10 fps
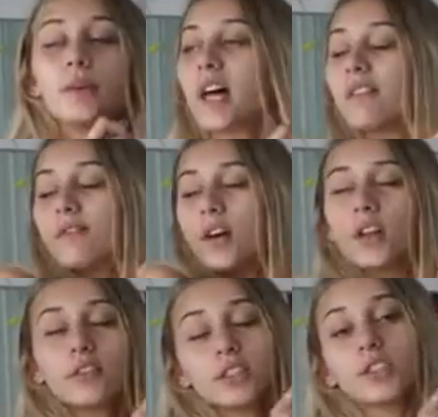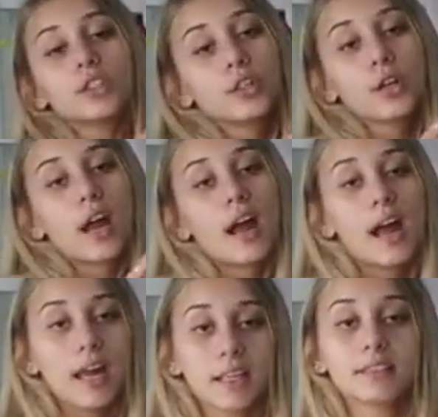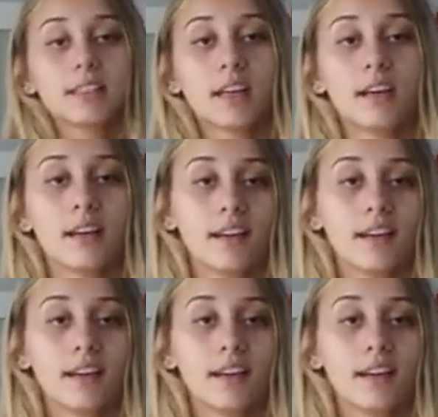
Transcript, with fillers: without further ado and